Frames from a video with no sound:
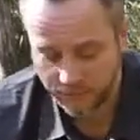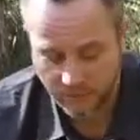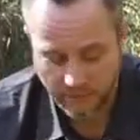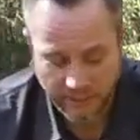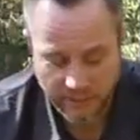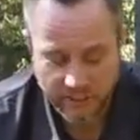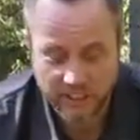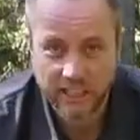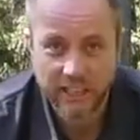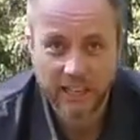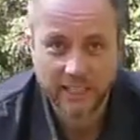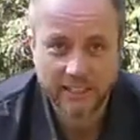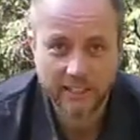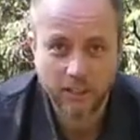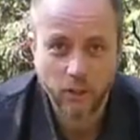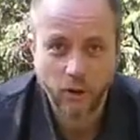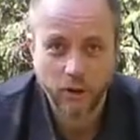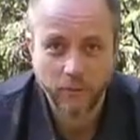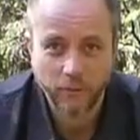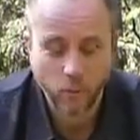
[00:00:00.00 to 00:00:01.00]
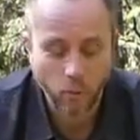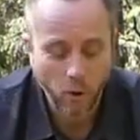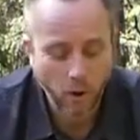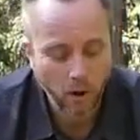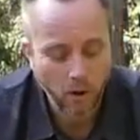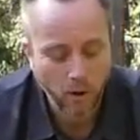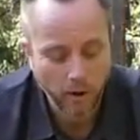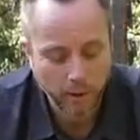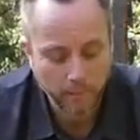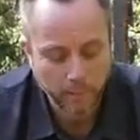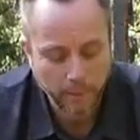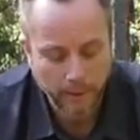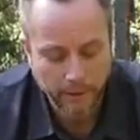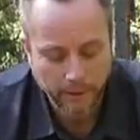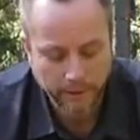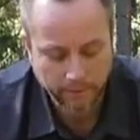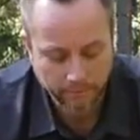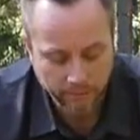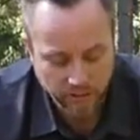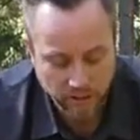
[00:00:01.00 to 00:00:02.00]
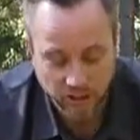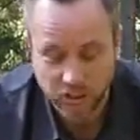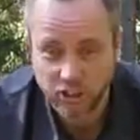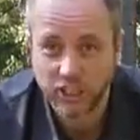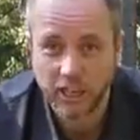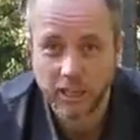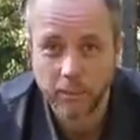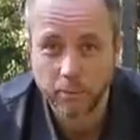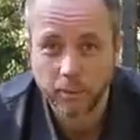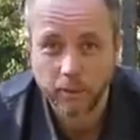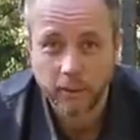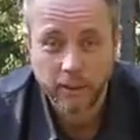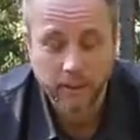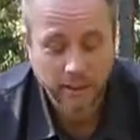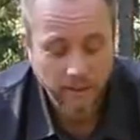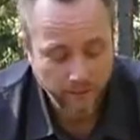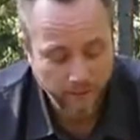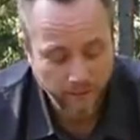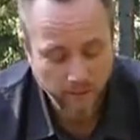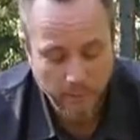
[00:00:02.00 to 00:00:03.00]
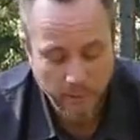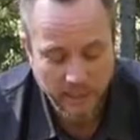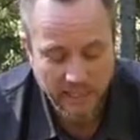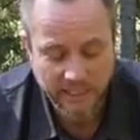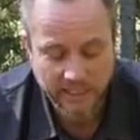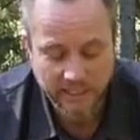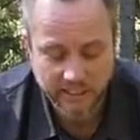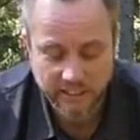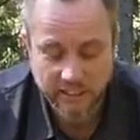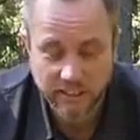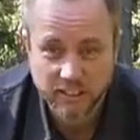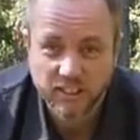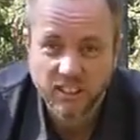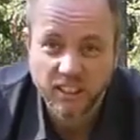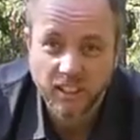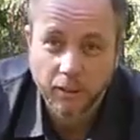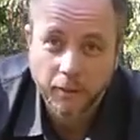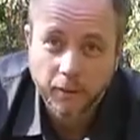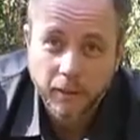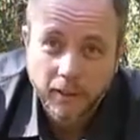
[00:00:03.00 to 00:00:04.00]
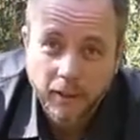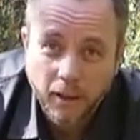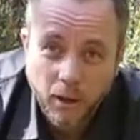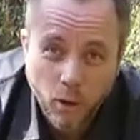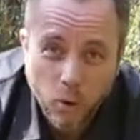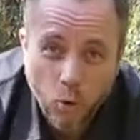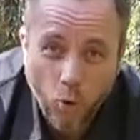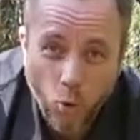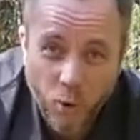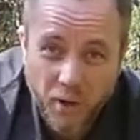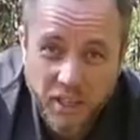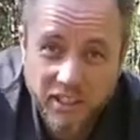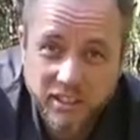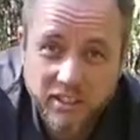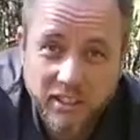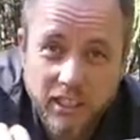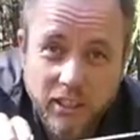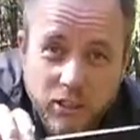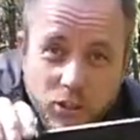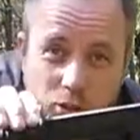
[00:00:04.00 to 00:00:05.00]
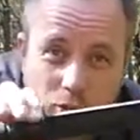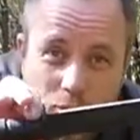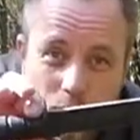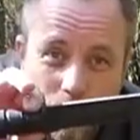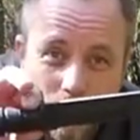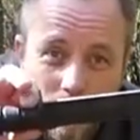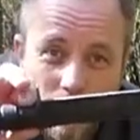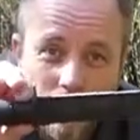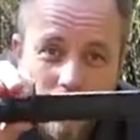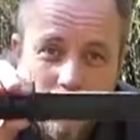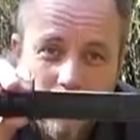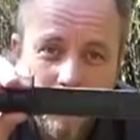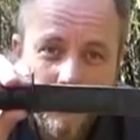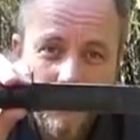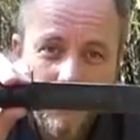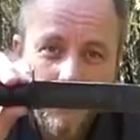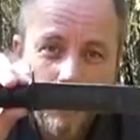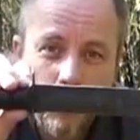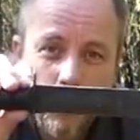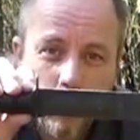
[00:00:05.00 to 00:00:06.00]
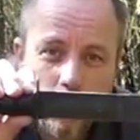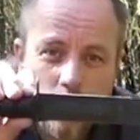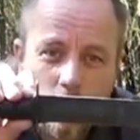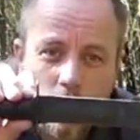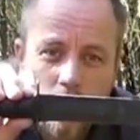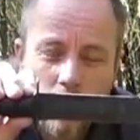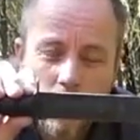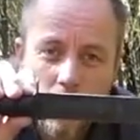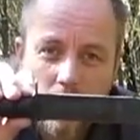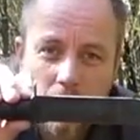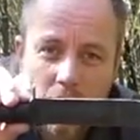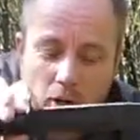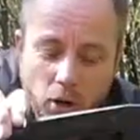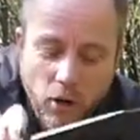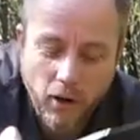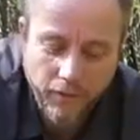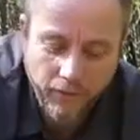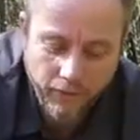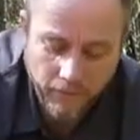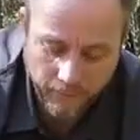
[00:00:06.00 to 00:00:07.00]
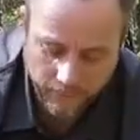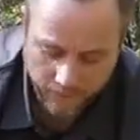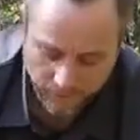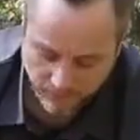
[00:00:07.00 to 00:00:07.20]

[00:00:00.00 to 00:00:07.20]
It's a classic knife. What I like about it is the shape. For me, this is the quintessential look of a knife.